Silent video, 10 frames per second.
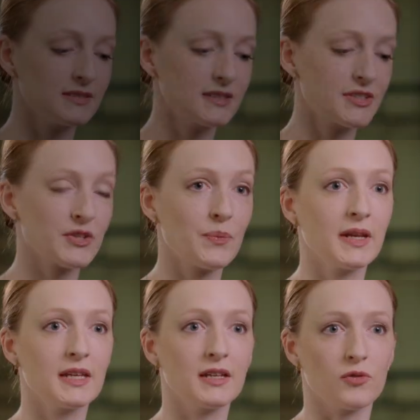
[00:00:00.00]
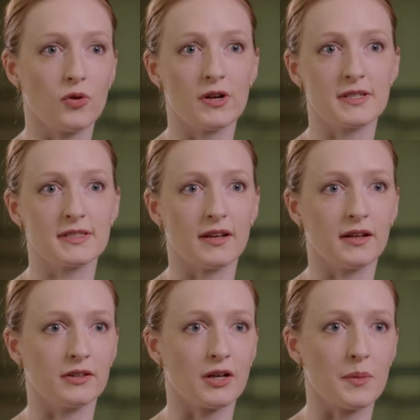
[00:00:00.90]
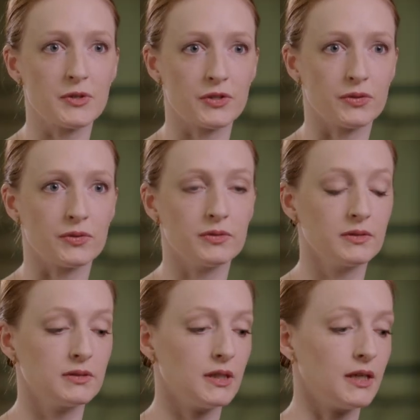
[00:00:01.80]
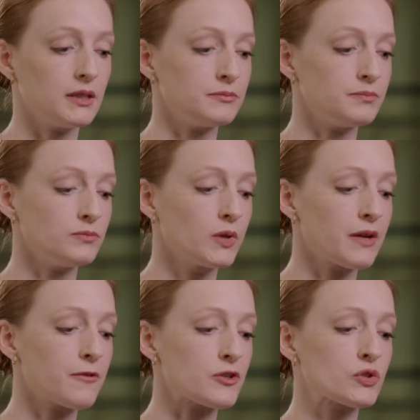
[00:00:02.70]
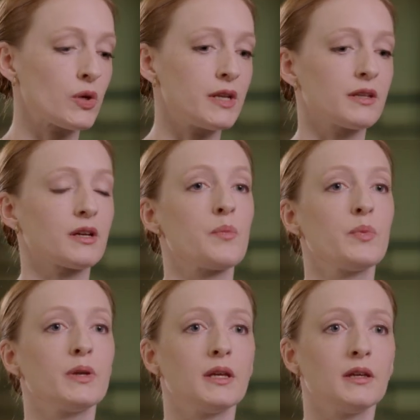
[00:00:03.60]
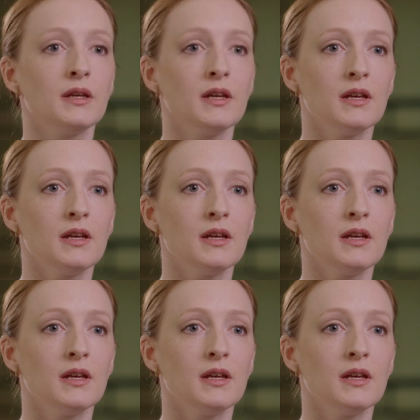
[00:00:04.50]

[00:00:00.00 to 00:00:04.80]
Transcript: There's so many Auroras that I look up to. Um, when I first joined the company,